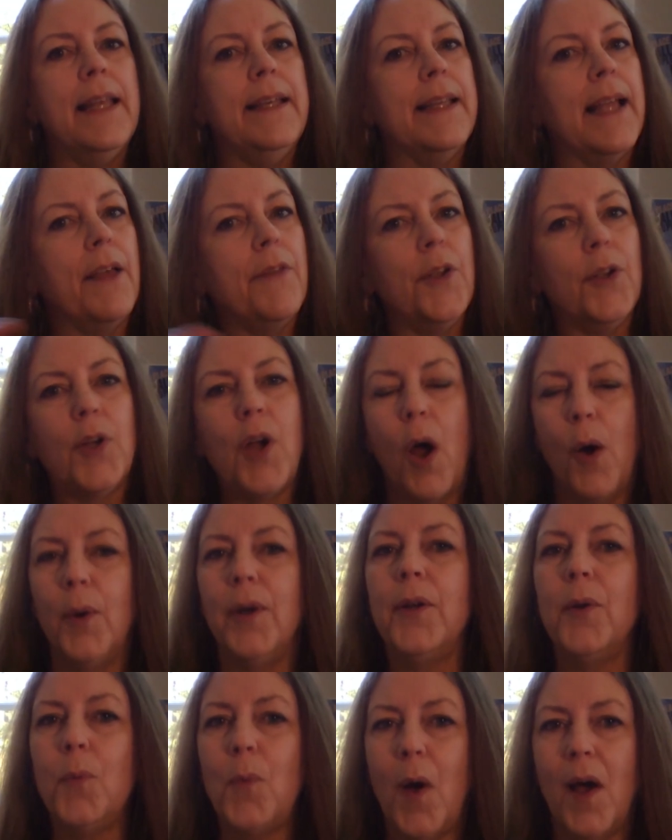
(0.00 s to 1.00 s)
Now they're
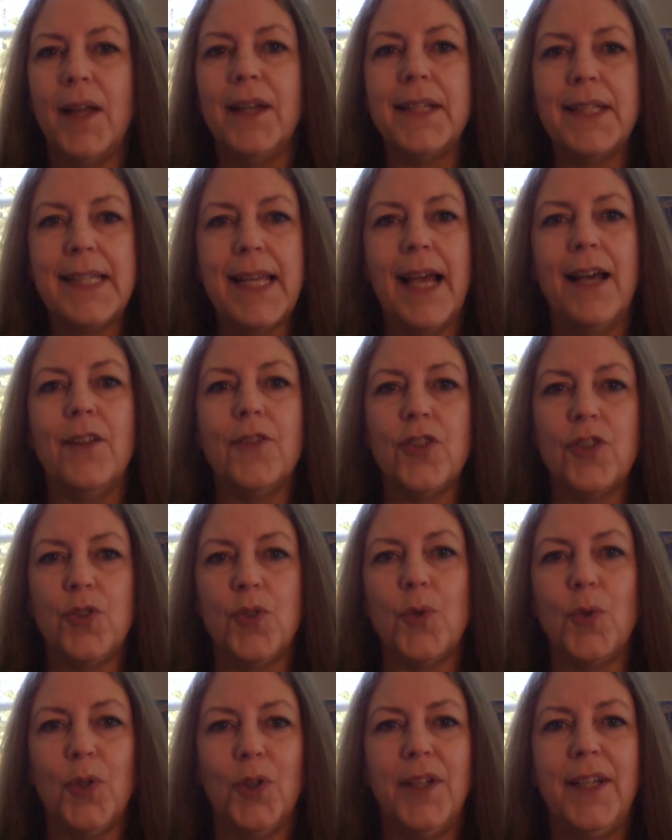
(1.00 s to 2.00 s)
going to want to tell
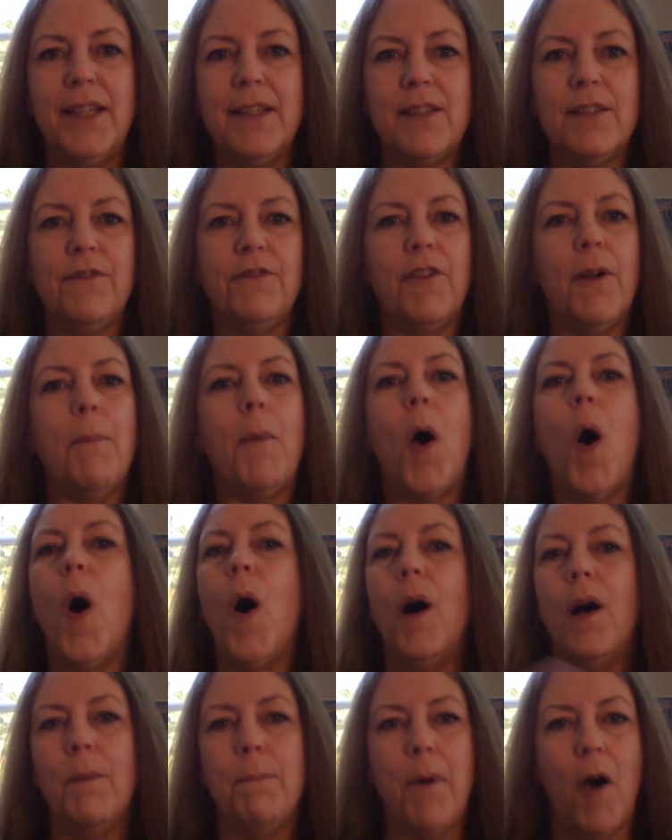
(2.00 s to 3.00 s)
stories from
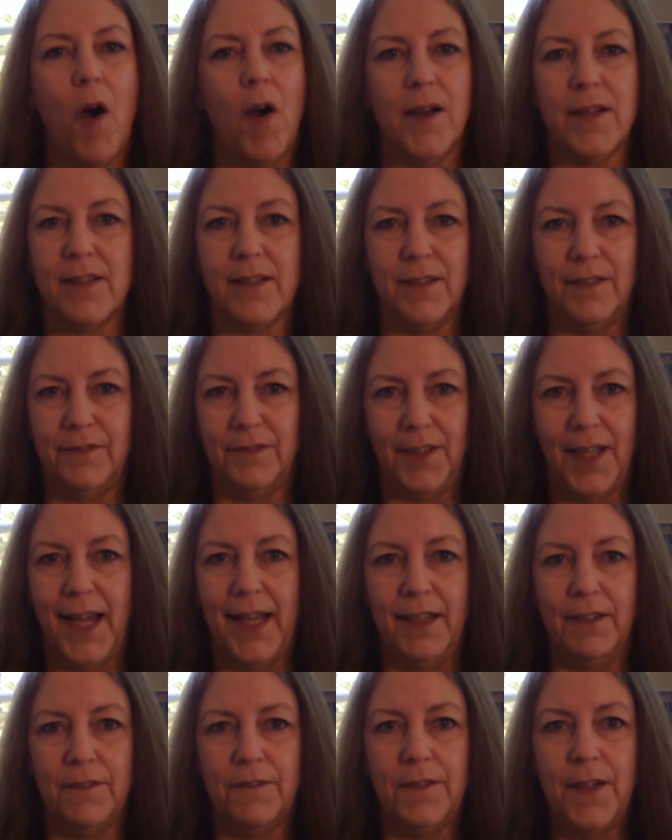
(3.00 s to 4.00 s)
all parts of
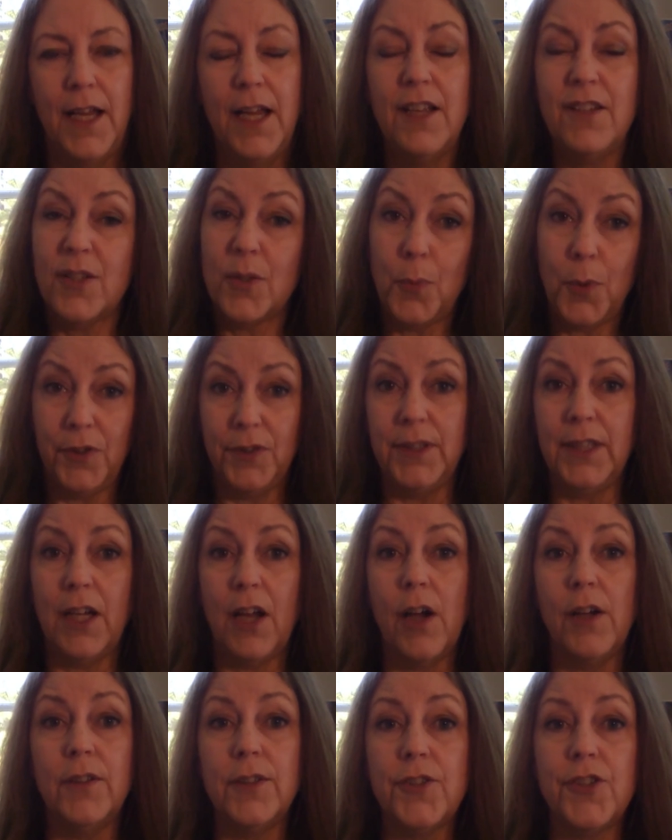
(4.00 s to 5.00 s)
life. So we're
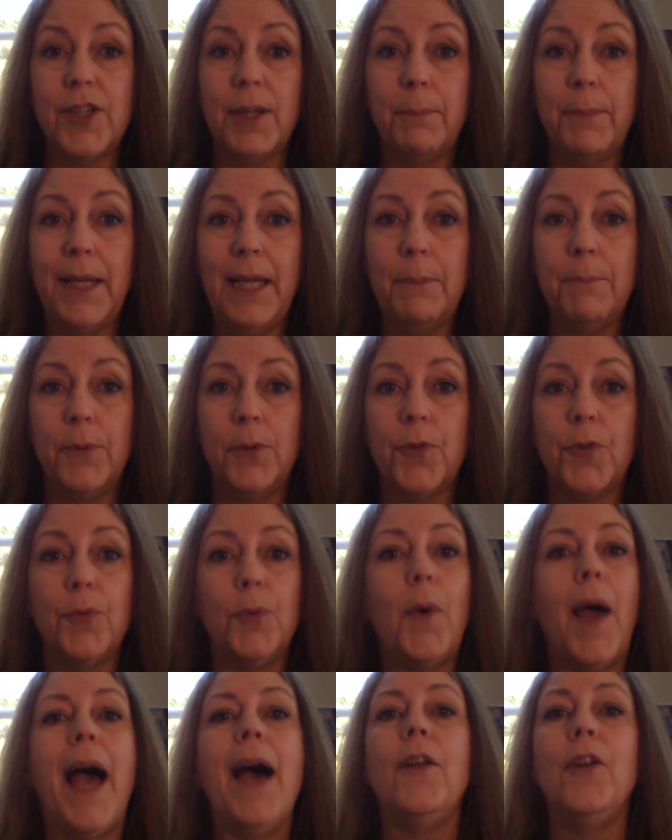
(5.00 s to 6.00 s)
encouraging people
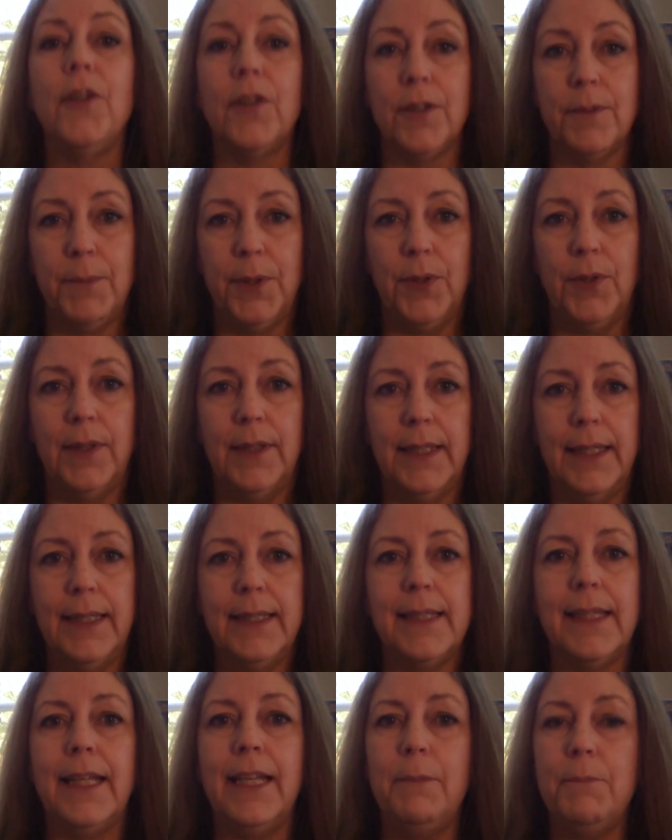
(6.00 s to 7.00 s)
throughout our community
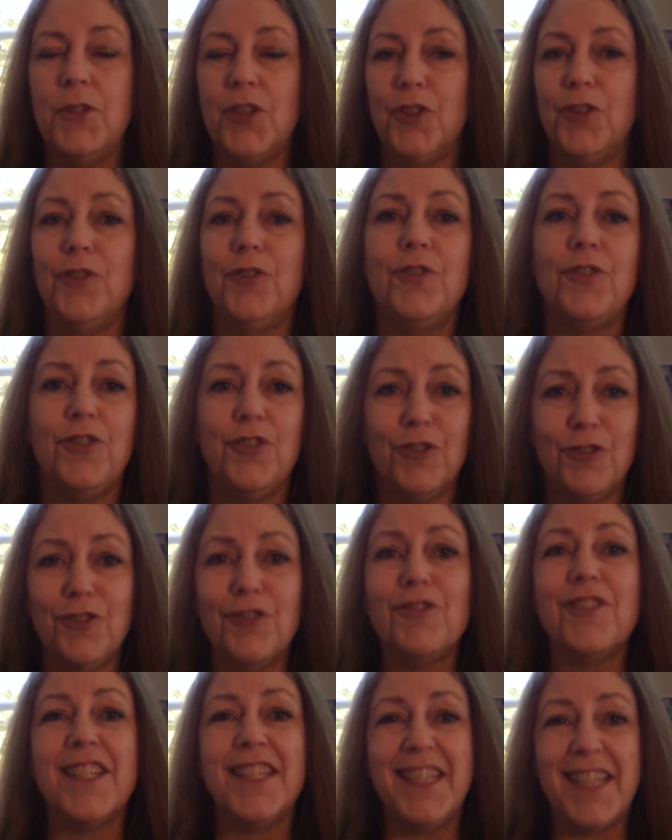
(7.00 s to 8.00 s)
to keep
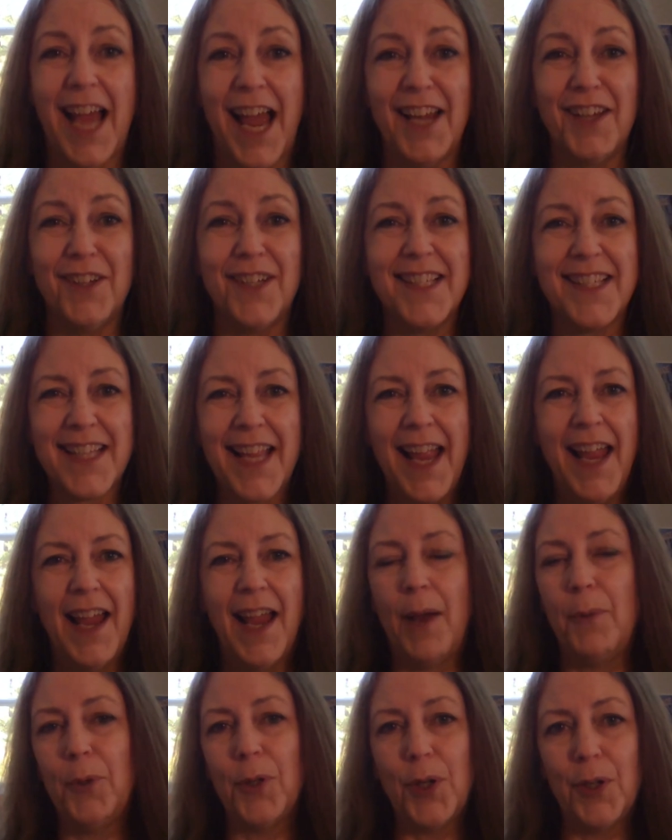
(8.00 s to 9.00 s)
journals and diaries,
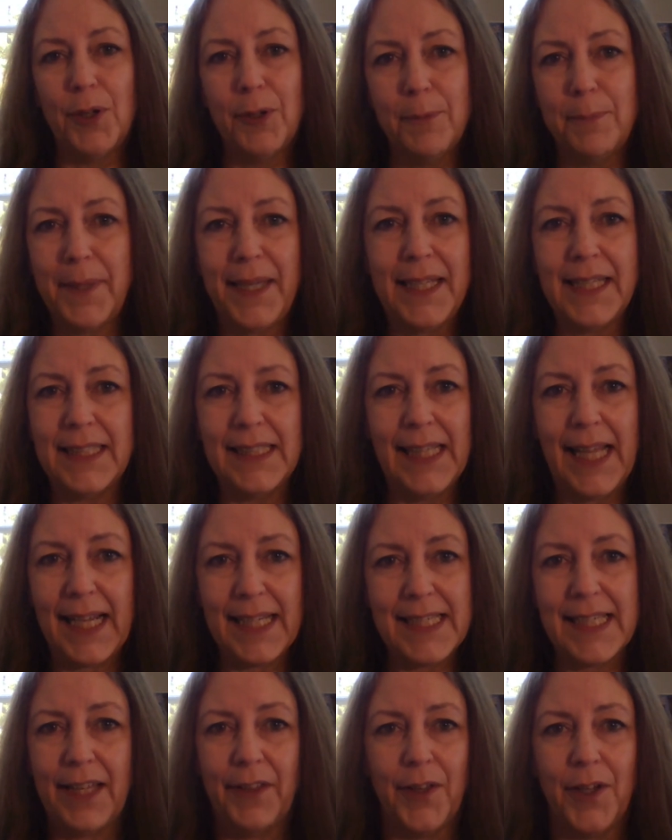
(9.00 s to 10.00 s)
and we're going to be
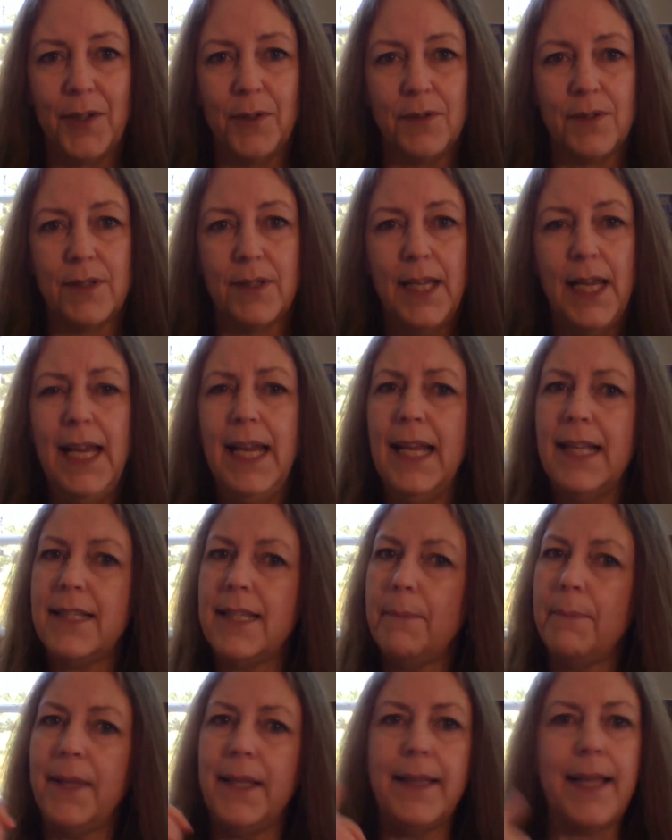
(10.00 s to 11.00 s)
collecting those.
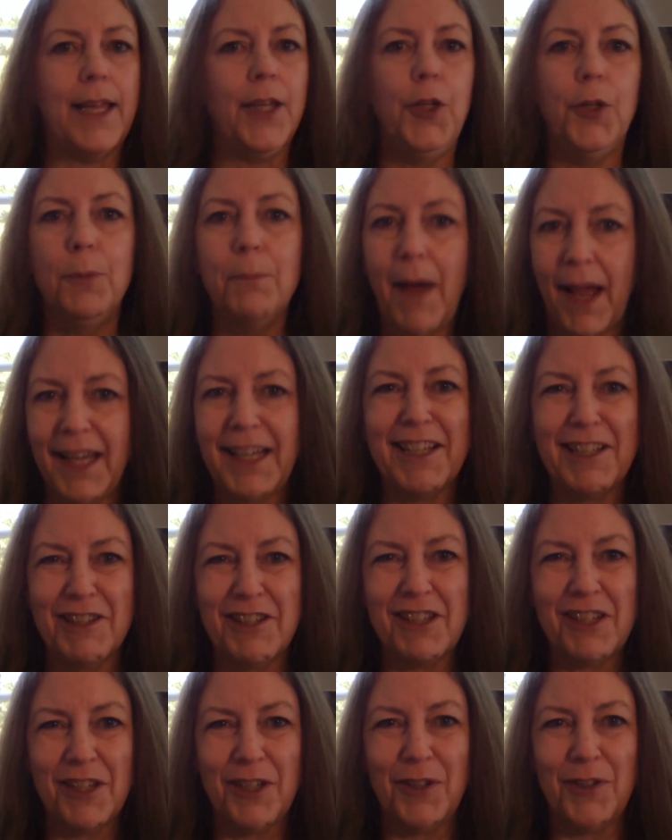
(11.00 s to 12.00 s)
Something that you might
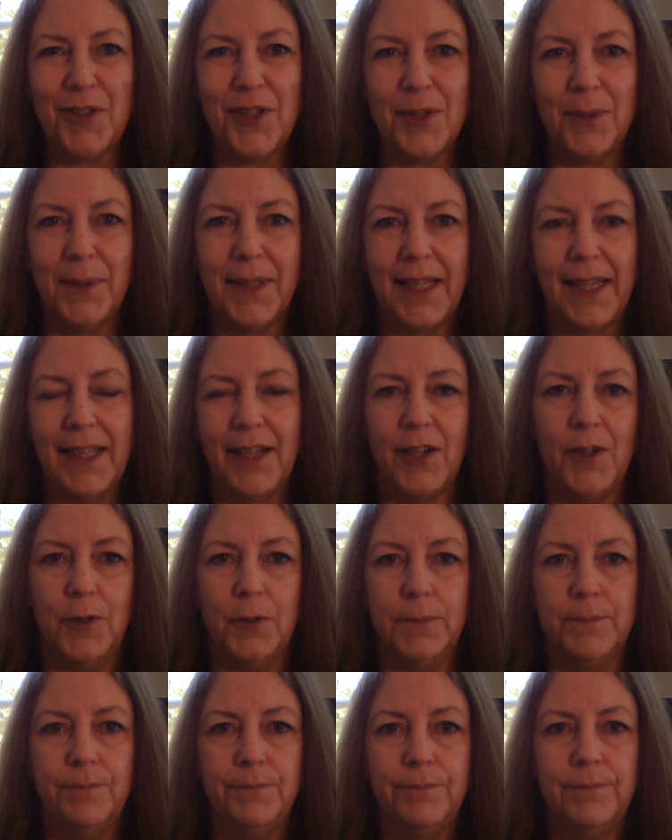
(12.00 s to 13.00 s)
consider doing at
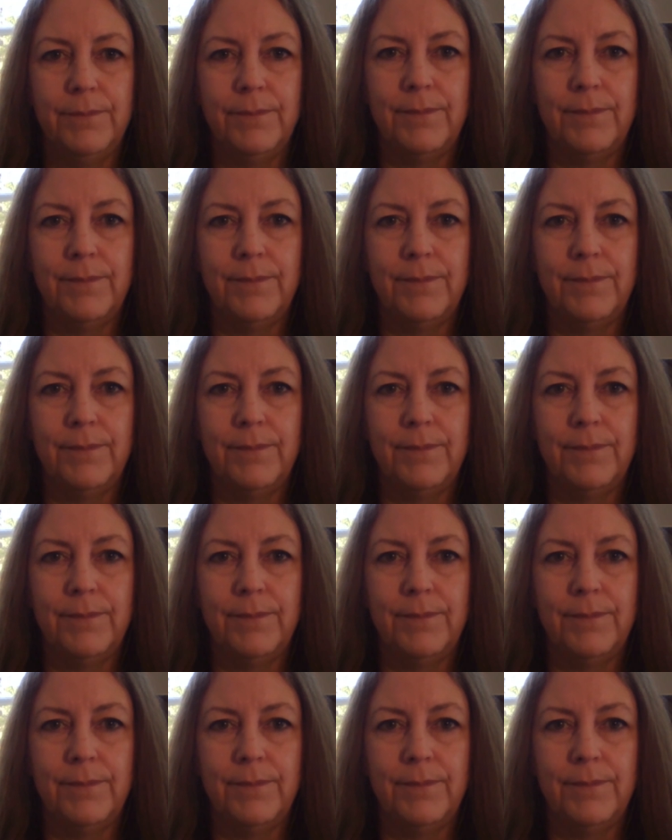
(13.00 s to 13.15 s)
home.